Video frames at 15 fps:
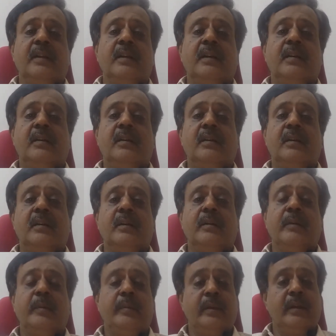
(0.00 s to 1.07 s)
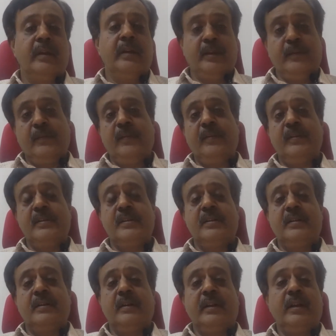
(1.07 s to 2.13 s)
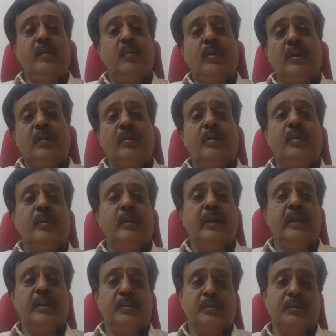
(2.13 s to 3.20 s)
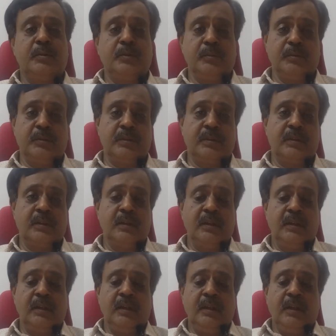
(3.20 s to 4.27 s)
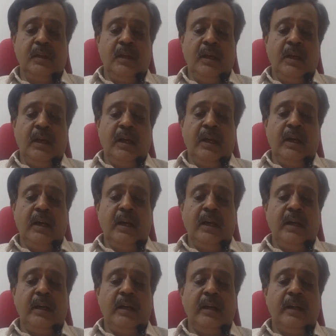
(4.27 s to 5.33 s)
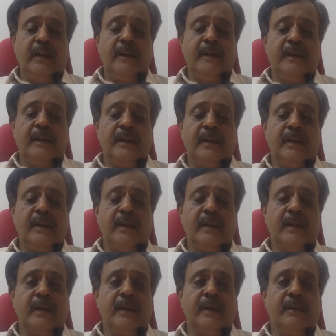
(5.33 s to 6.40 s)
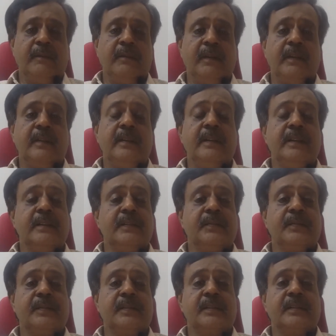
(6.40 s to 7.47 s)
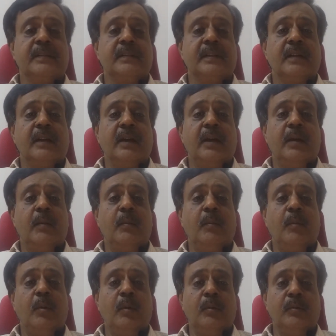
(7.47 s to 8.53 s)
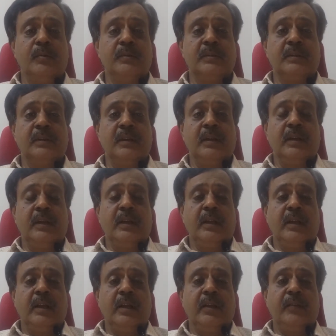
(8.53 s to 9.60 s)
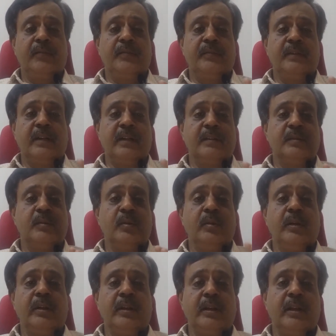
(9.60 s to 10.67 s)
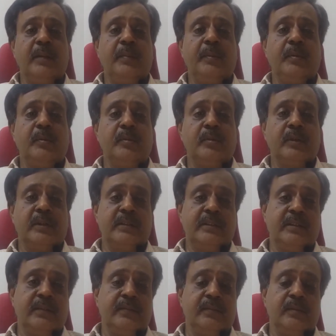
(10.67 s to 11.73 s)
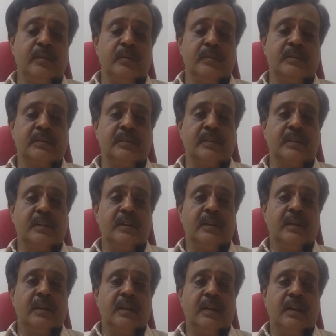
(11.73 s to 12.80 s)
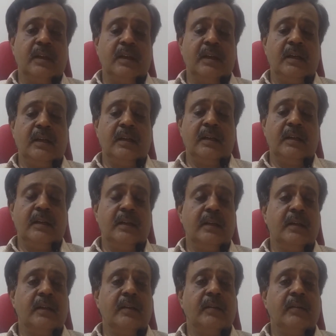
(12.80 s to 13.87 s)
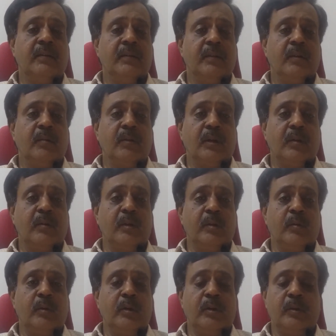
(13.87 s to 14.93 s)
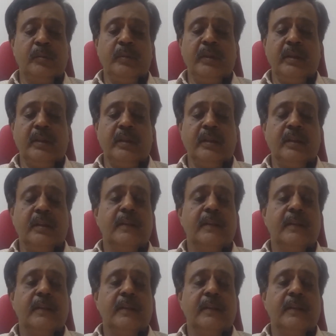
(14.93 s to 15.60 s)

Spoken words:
or maybe an influencer, in whatever domain you choose. And with these moves, if that is going to help you to achieve those whatever you want to be,